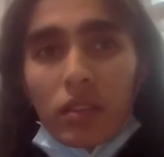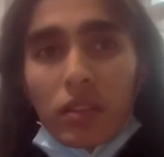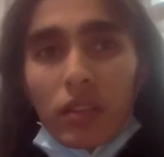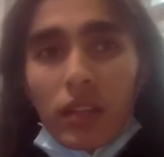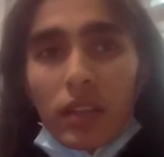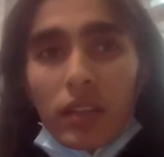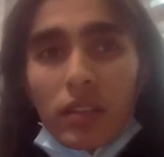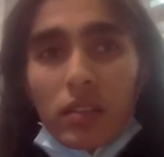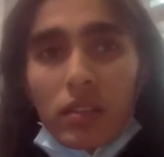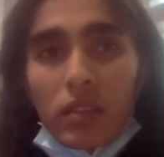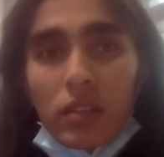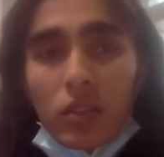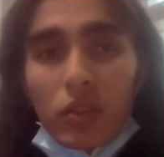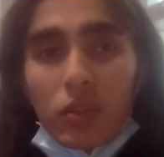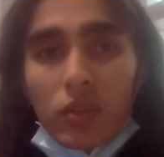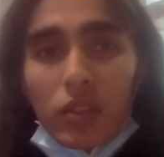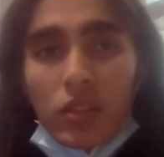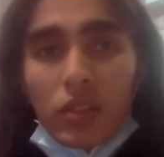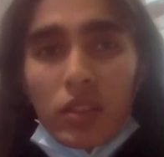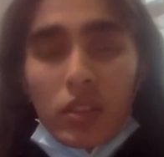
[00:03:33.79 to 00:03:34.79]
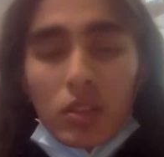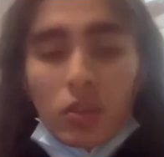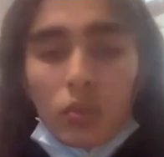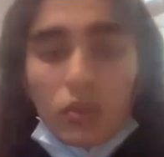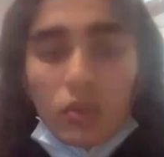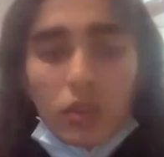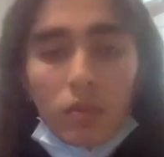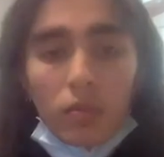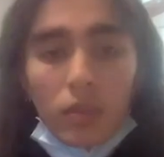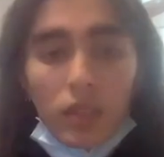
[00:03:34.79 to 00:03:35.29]
as a university
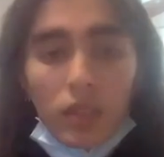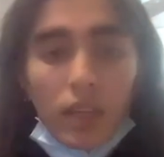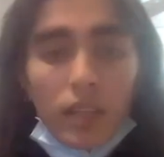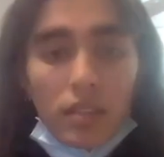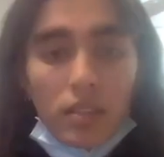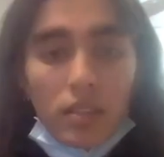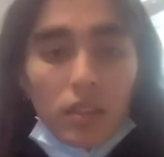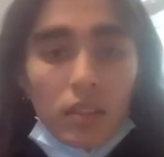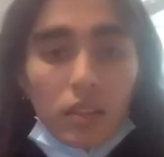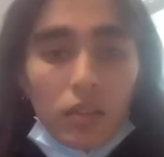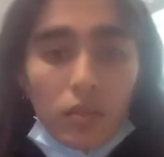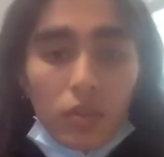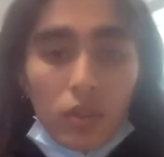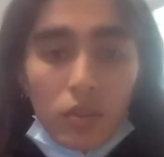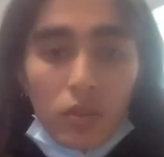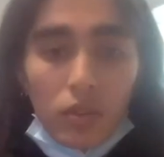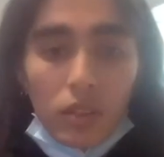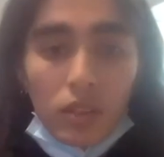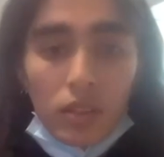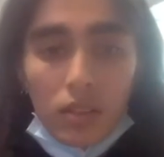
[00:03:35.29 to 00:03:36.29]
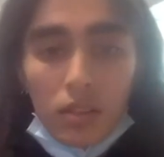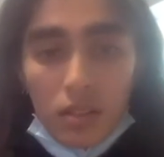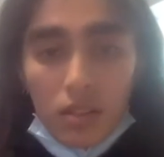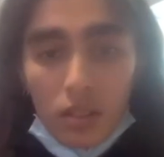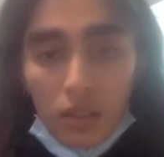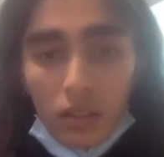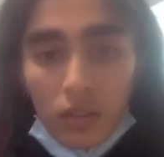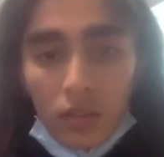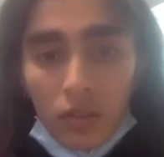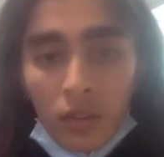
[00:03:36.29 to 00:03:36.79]
student but as an individual in
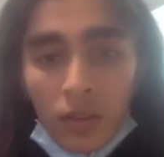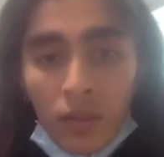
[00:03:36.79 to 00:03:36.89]
itself